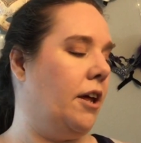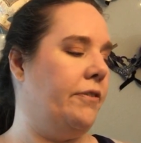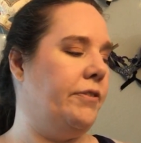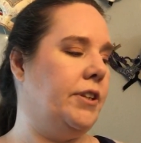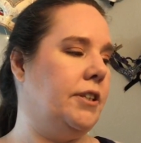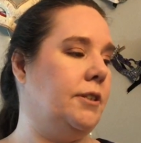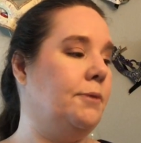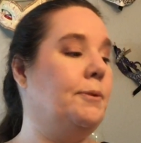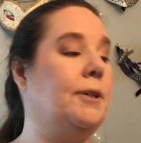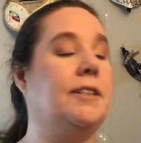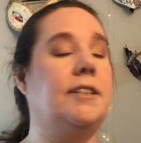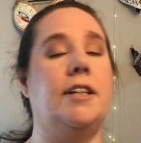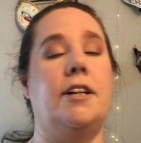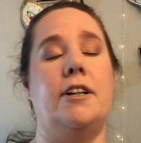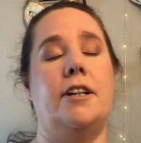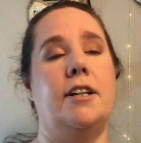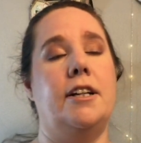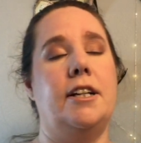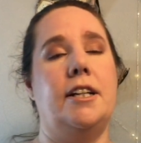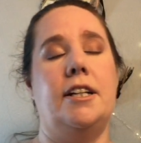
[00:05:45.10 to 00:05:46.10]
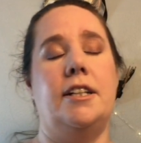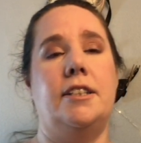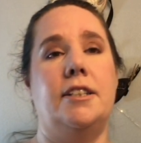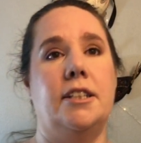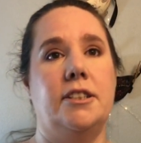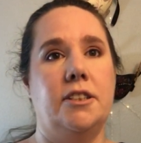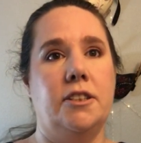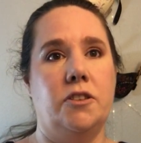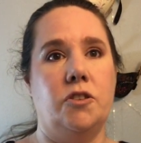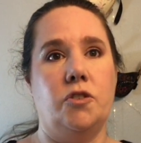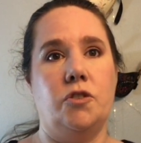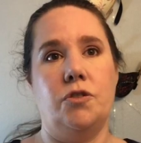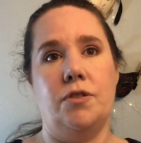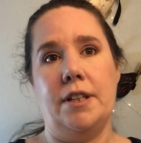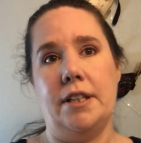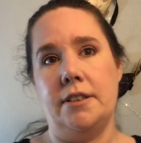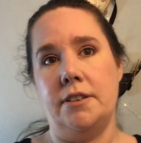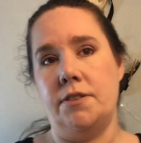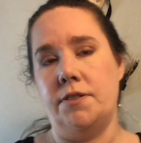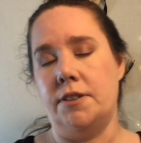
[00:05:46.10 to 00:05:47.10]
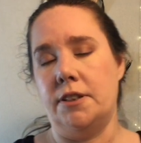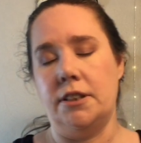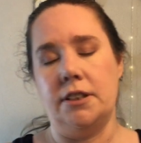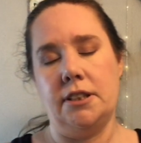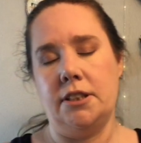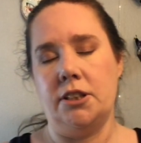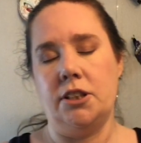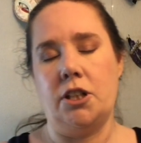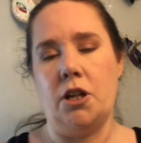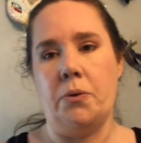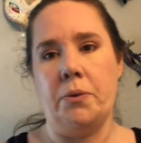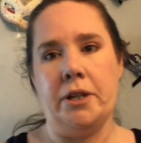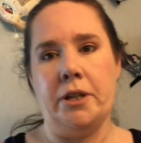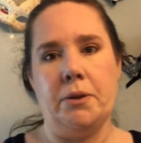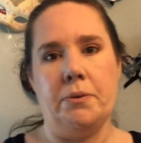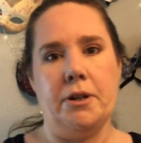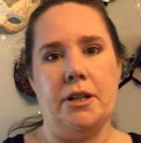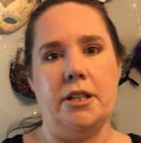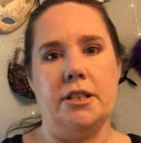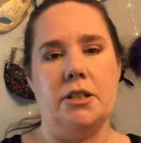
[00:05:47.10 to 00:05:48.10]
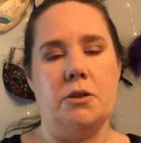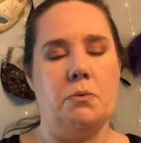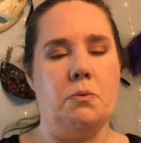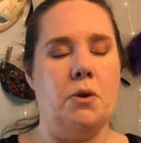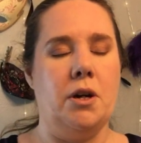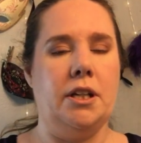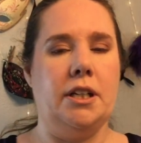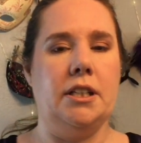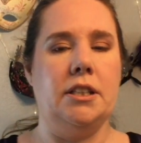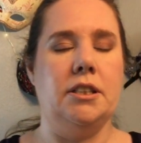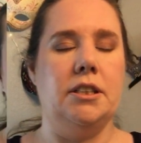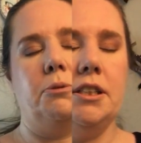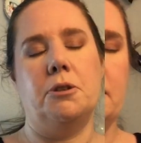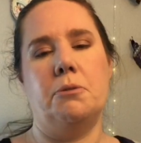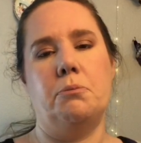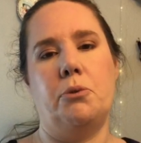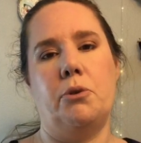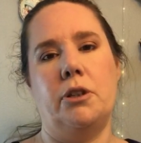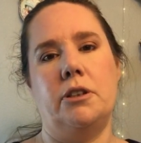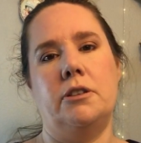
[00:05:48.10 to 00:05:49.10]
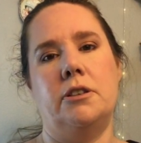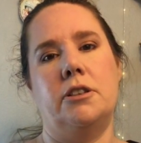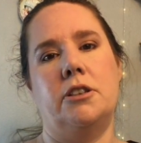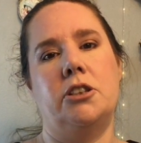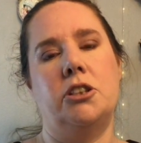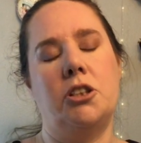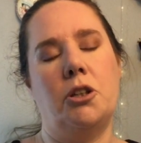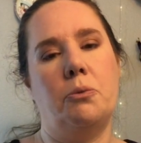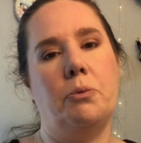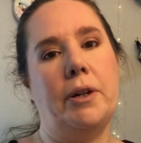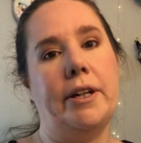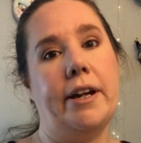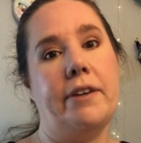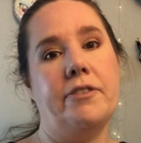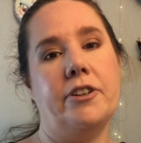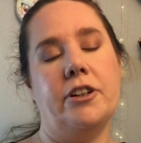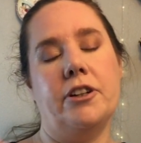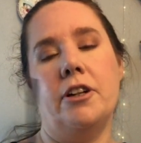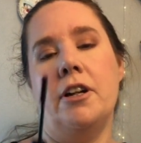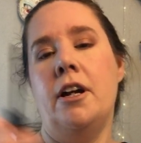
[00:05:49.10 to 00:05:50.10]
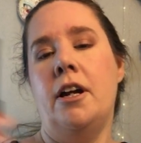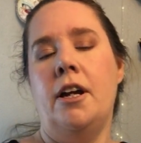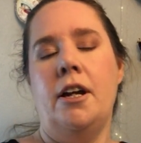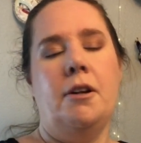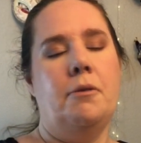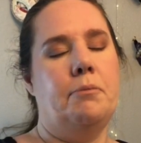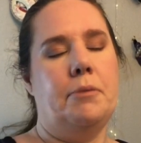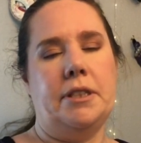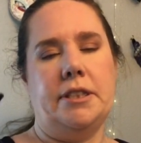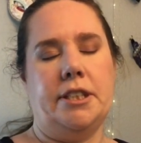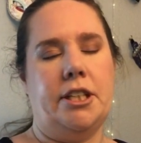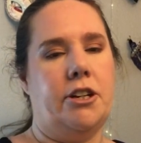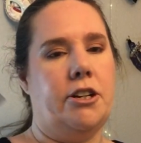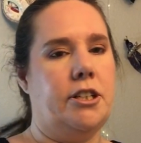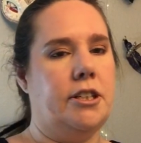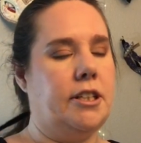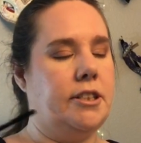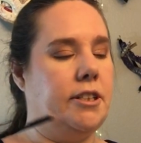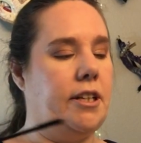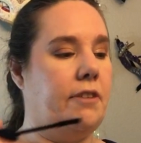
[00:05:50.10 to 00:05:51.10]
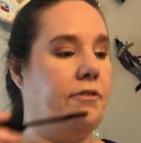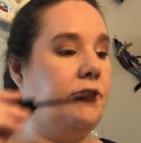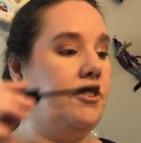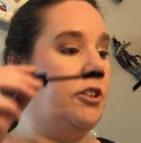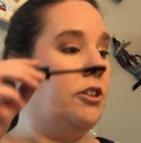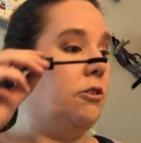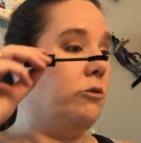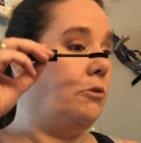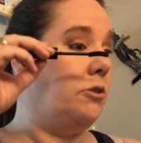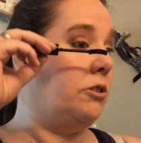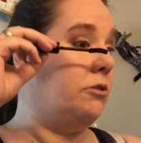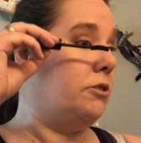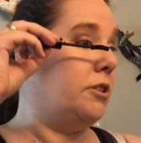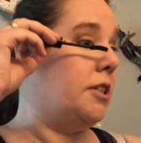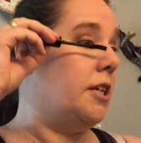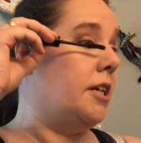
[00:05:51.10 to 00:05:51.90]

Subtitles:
Love this mascara. It doesn't transfer, it doesn't go anywhere. I don't want it. Super important. So whatever mascara does that for you, use